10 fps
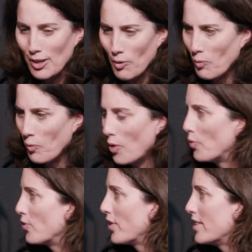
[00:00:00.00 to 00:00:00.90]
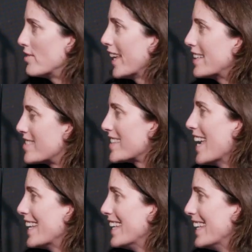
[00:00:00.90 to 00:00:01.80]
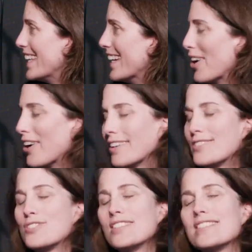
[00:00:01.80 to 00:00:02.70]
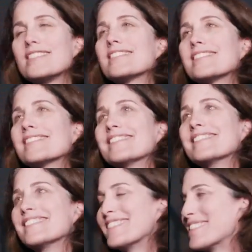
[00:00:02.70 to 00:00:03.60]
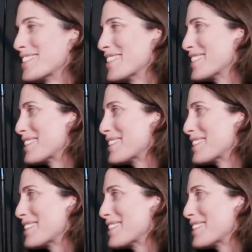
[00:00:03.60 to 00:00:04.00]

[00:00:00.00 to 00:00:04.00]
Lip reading: one of my favorite people, like I may add, Sue Wicks. I was her teammate, and